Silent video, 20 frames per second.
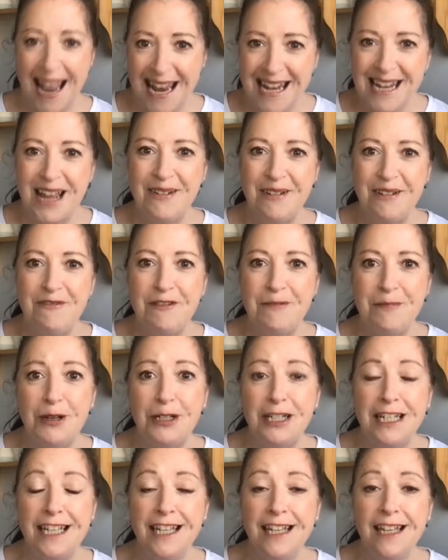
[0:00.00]
Hello
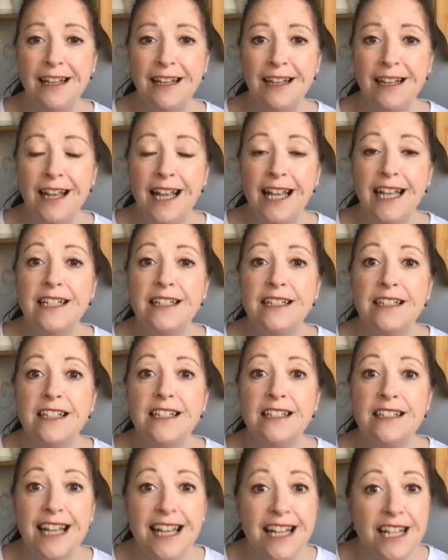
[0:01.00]
everybody! In
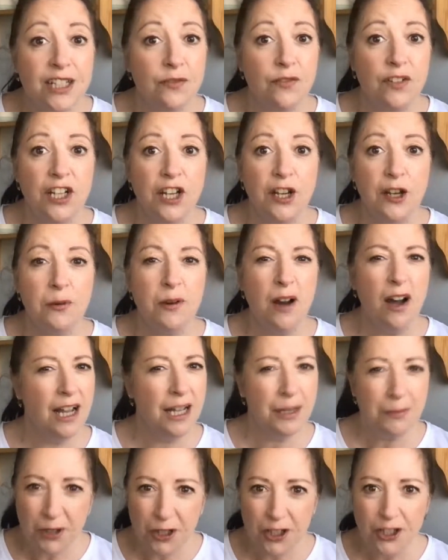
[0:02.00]
today's video
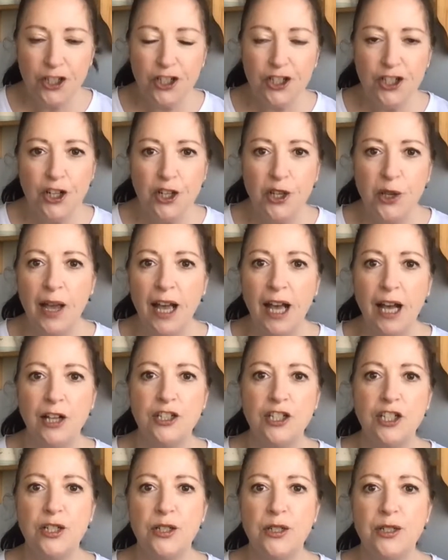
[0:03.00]
I'm going to show you how
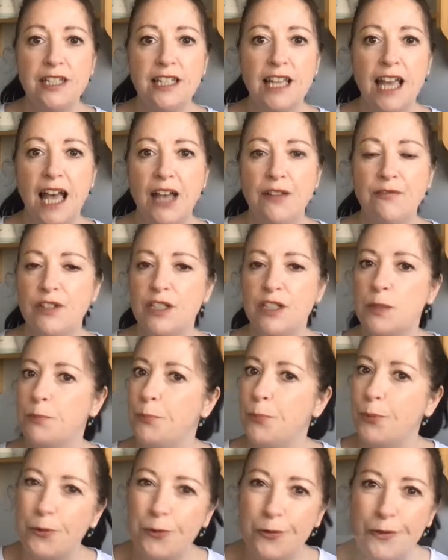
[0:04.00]
to use Canva's
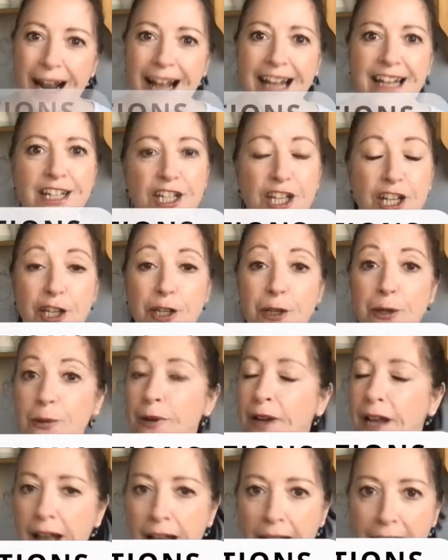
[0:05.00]
brand new
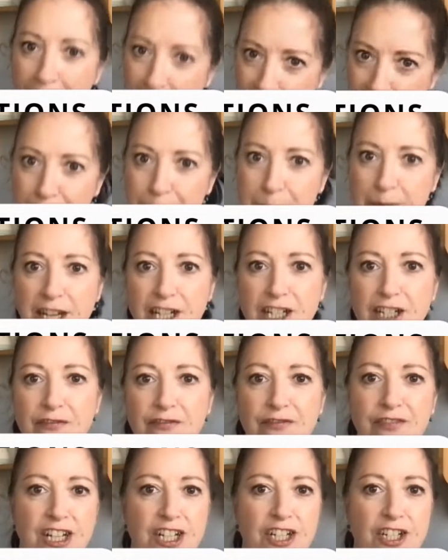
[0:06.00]
animation
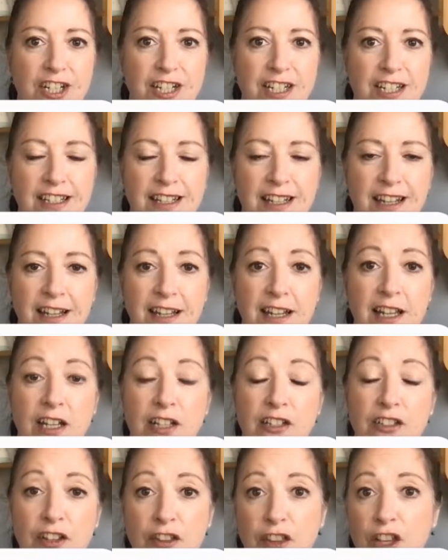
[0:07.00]
features
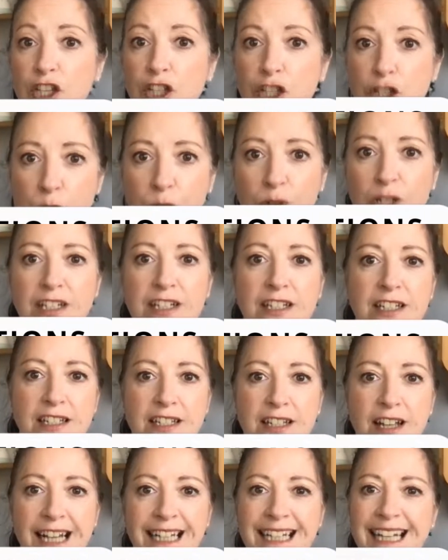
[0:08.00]
so that you can
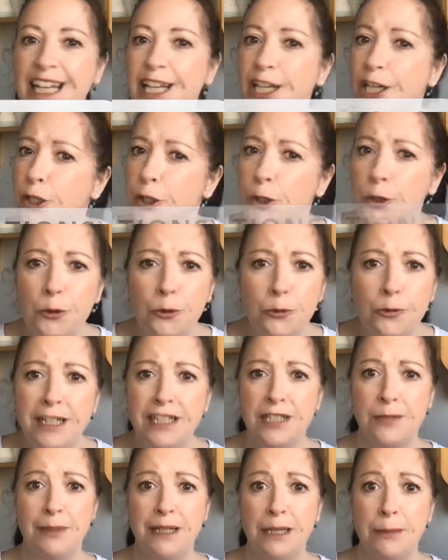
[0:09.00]
design
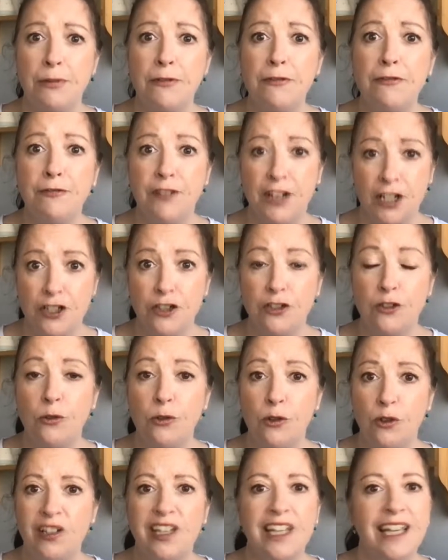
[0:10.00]
incredibly professional
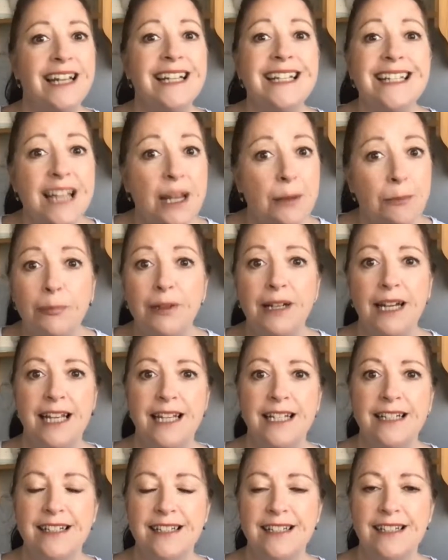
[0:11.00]
looking
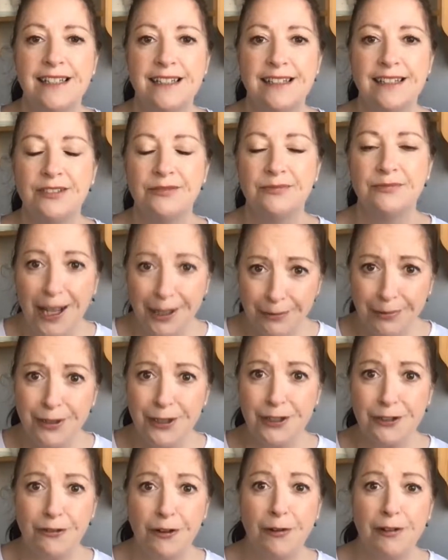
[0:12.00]
templates. I was
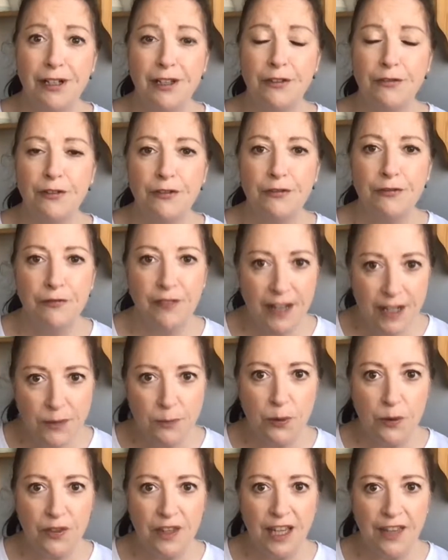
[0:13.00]
scrolling through
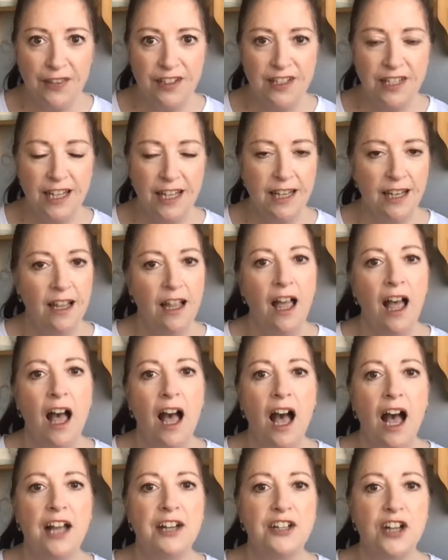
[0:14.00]
Facebook the other day
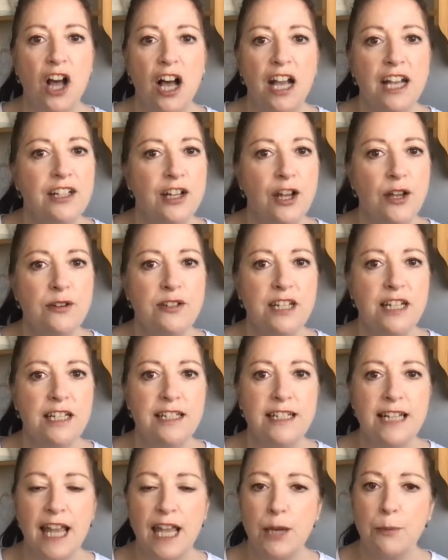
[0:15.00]
and I
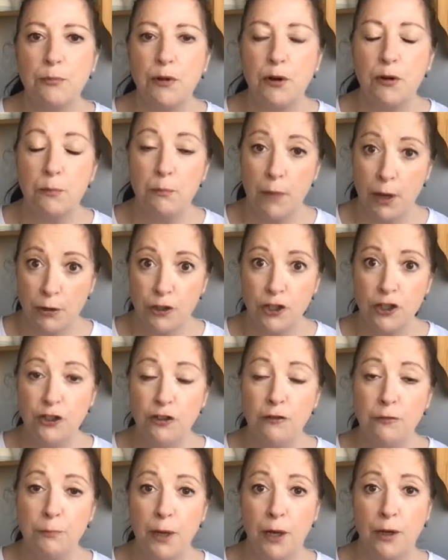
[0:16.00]
noticed a
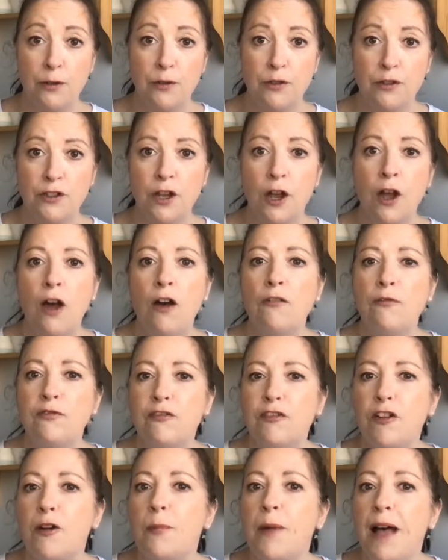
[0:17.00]
promotional post
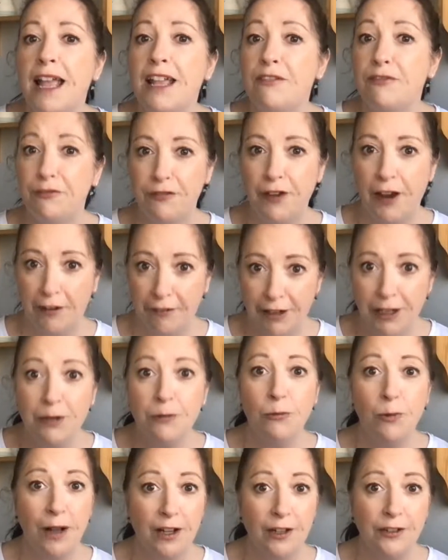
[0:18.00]
from a very
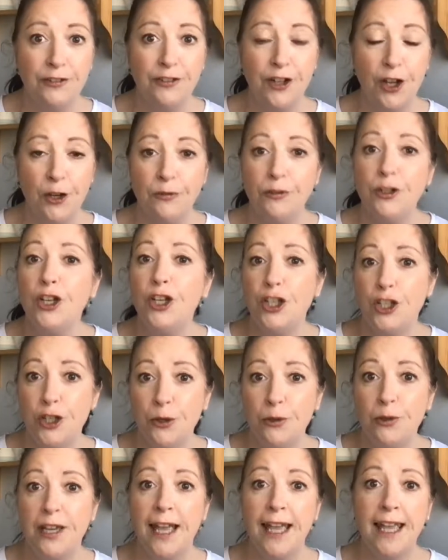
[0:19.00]
well known
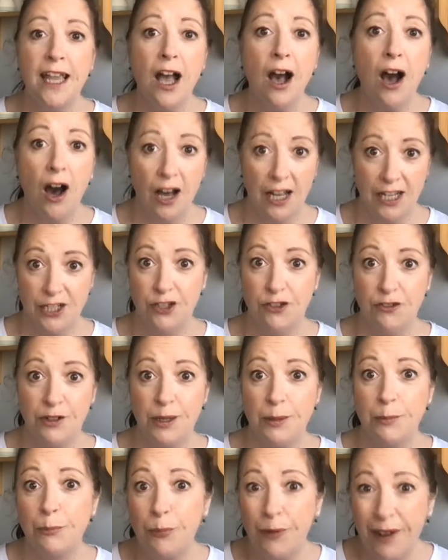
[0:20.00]
UK high
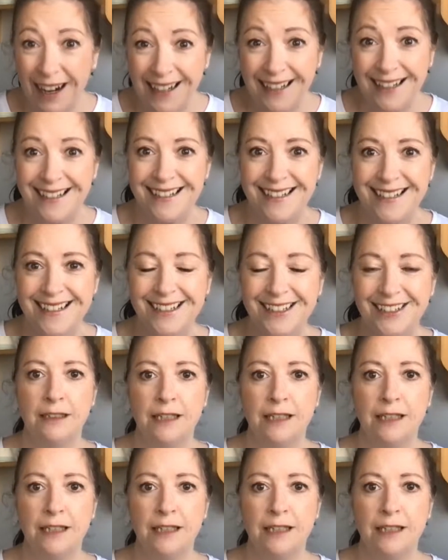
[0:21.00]
street brand.